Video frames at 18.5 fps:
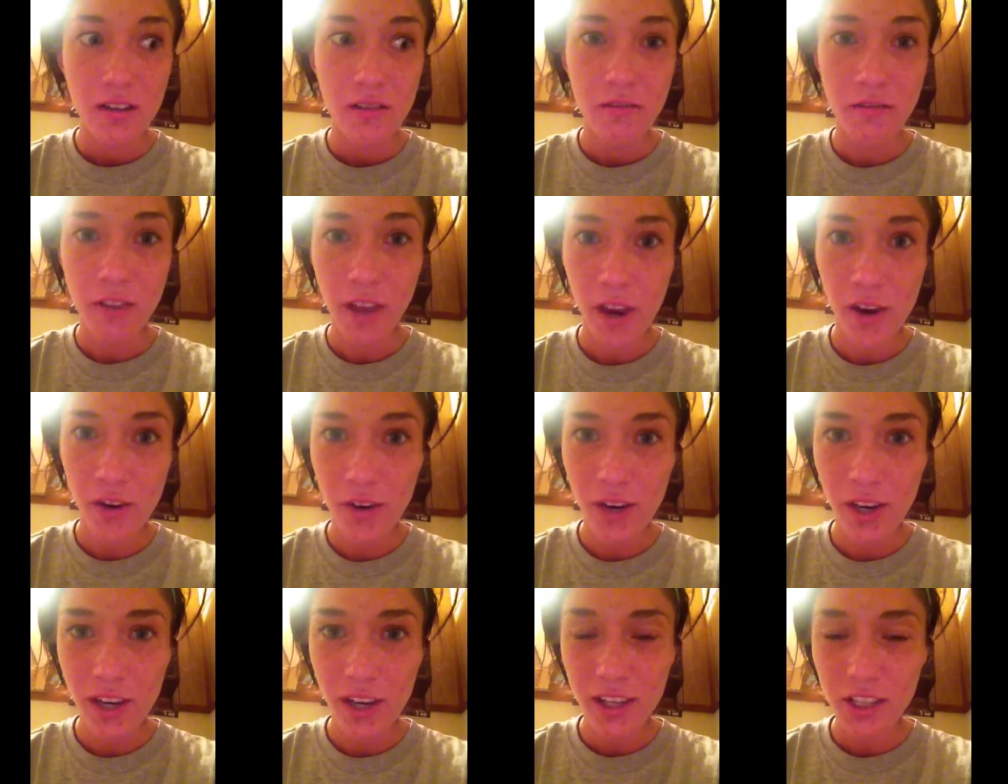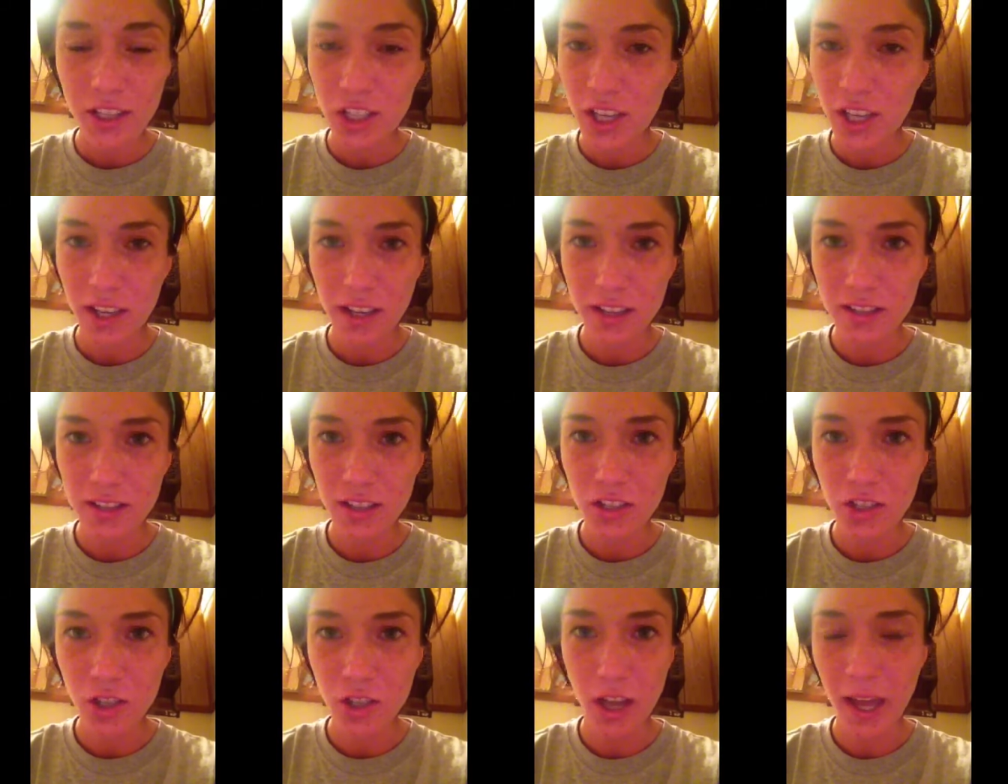very, she has
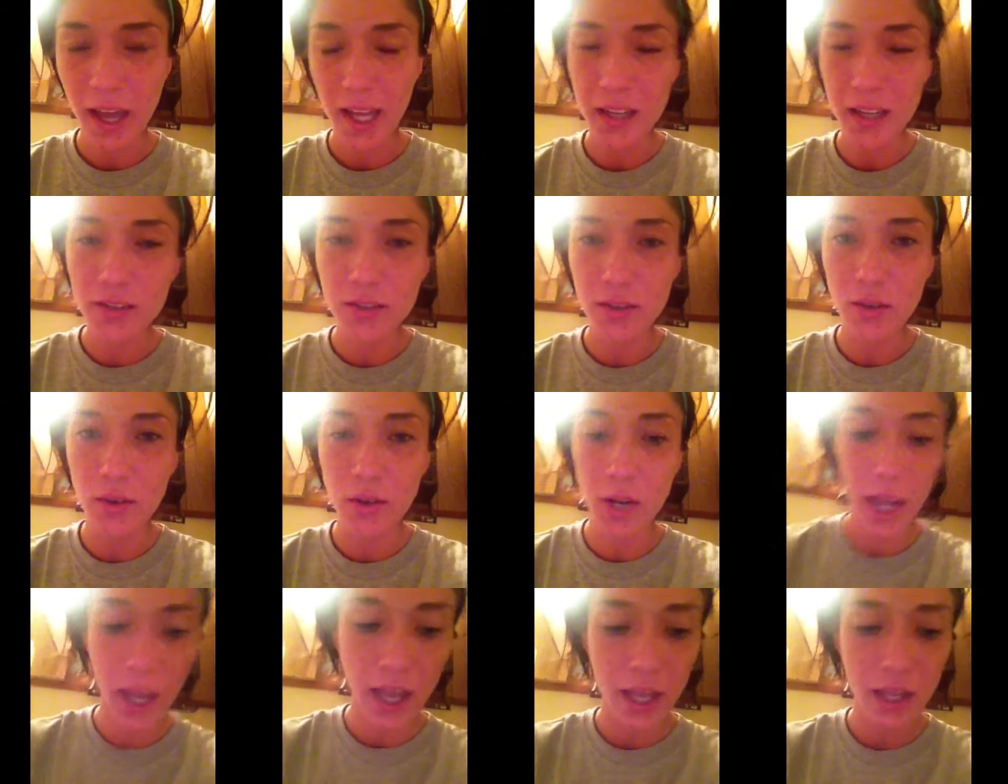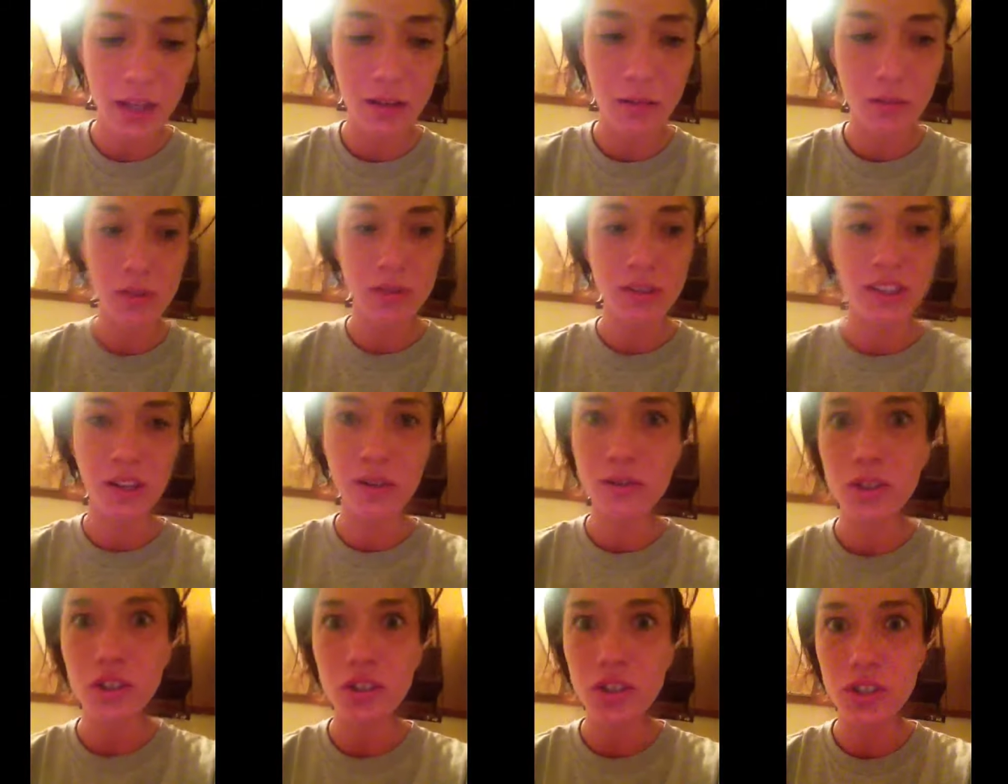such an attitude and
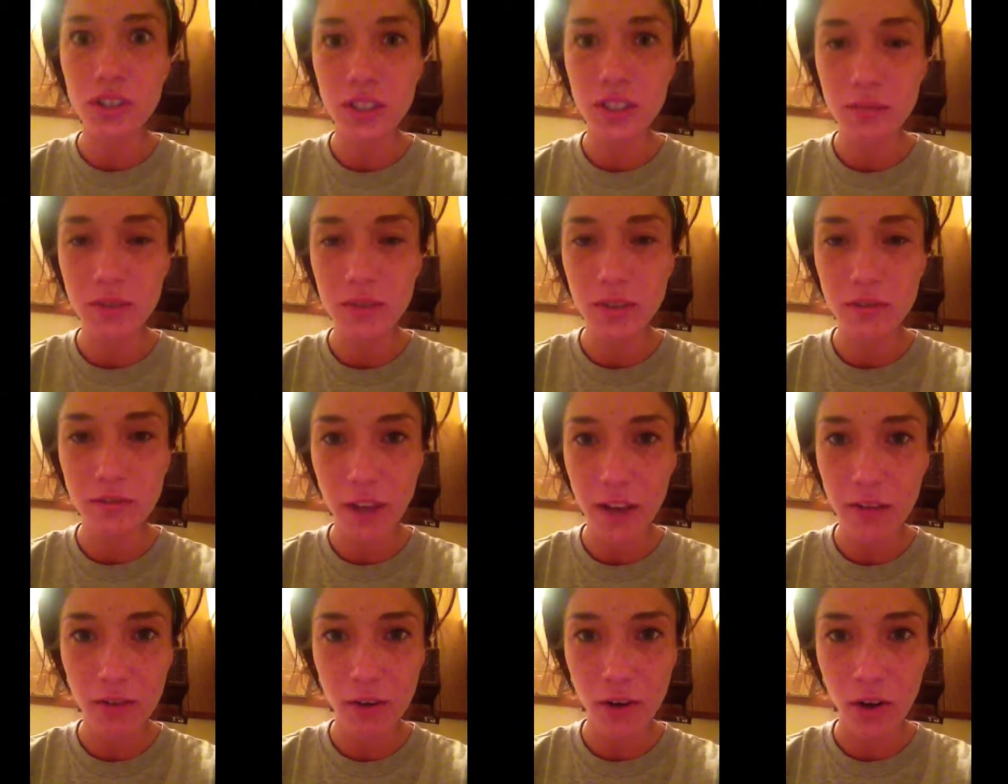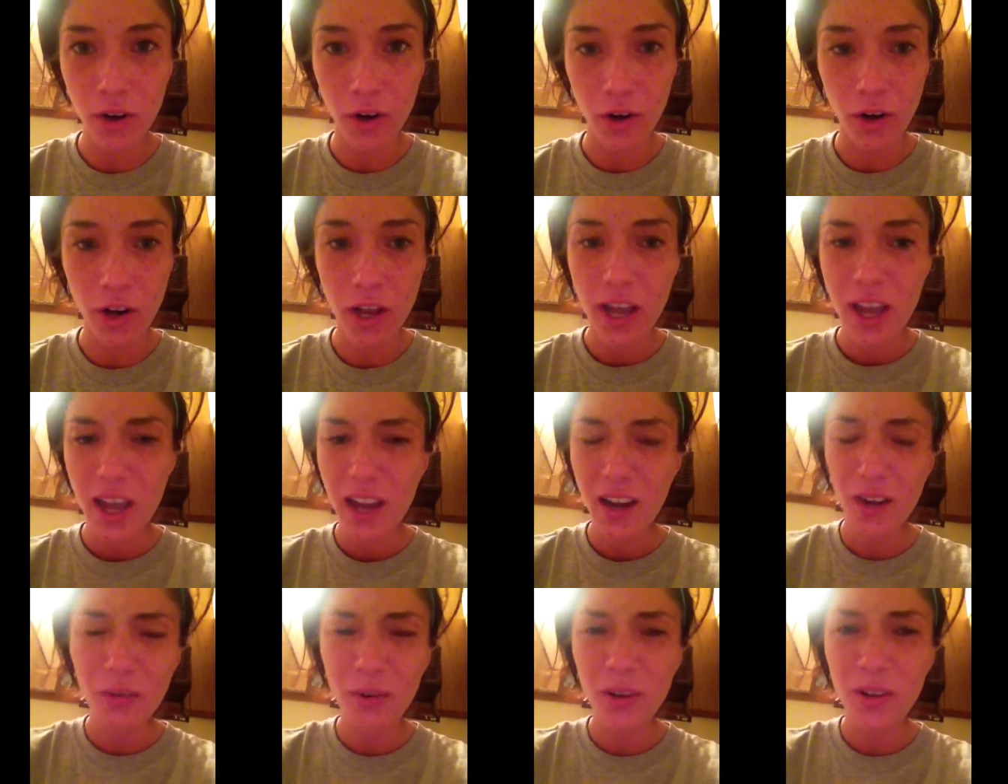Zelda just seems to favor her.
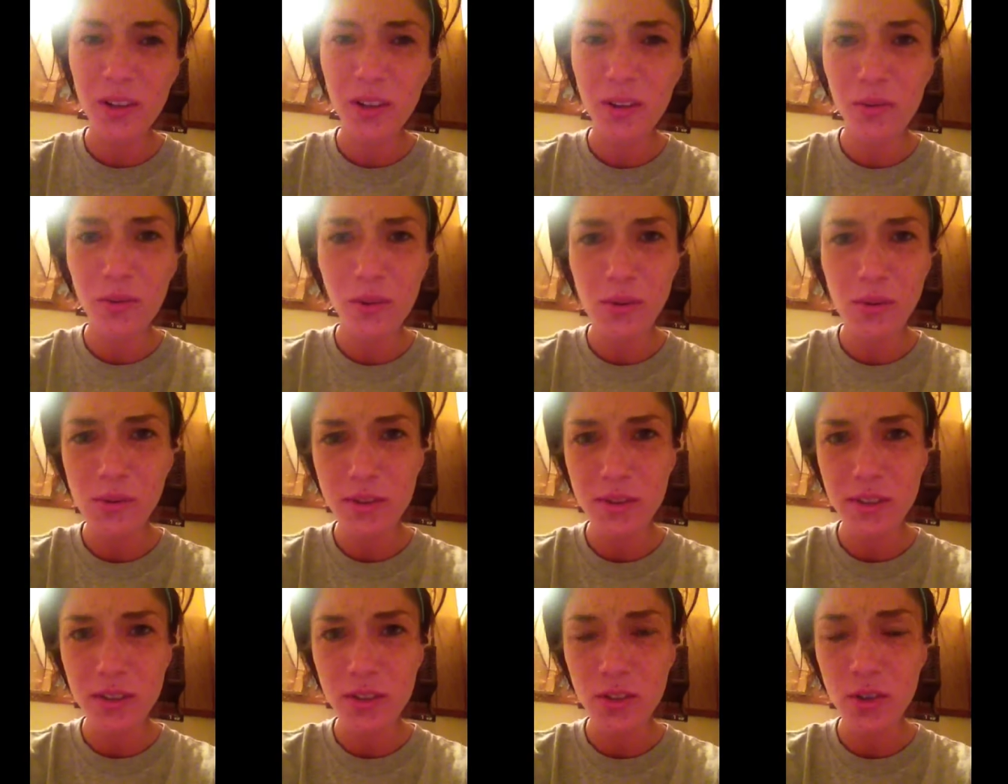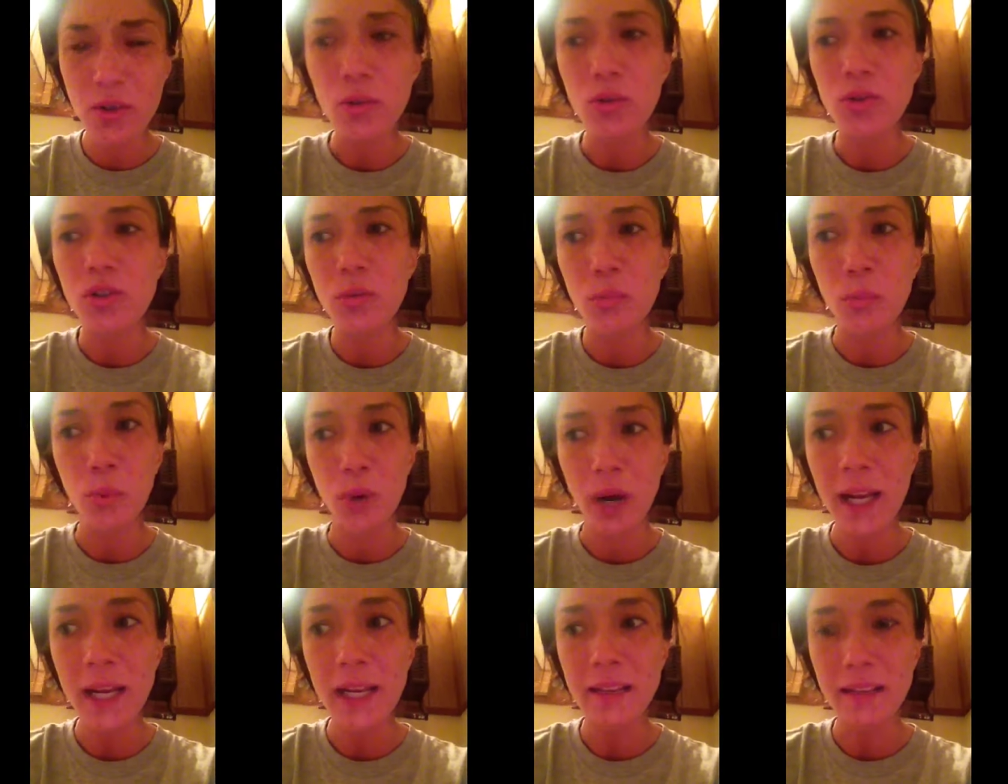And I really don't know what to do to
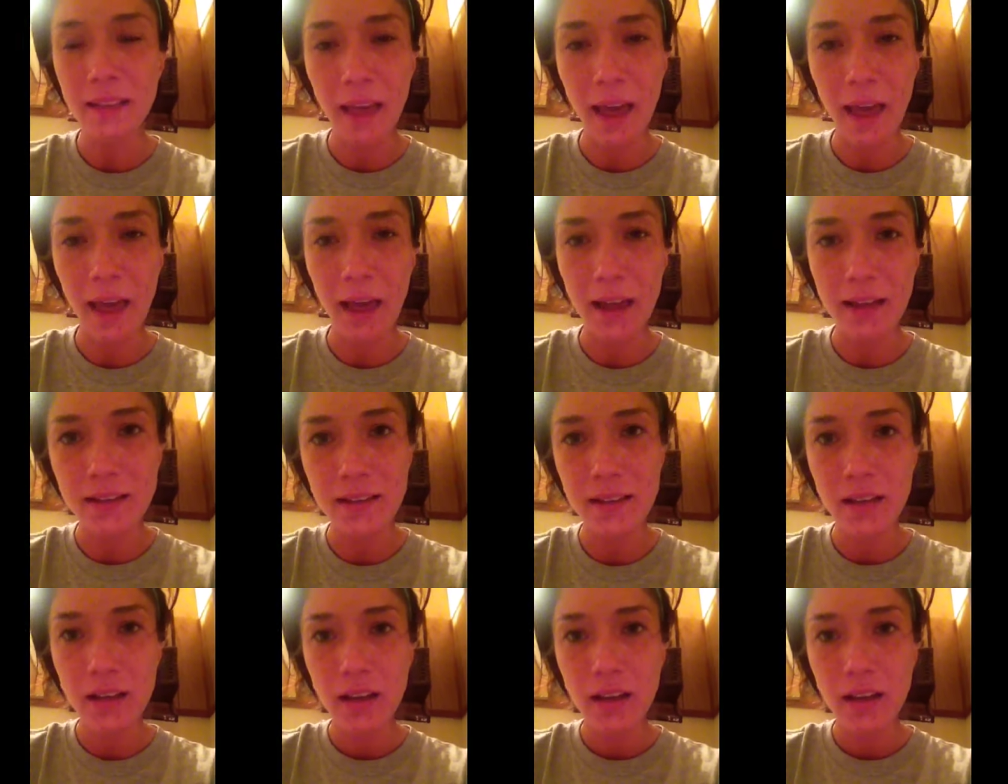break that.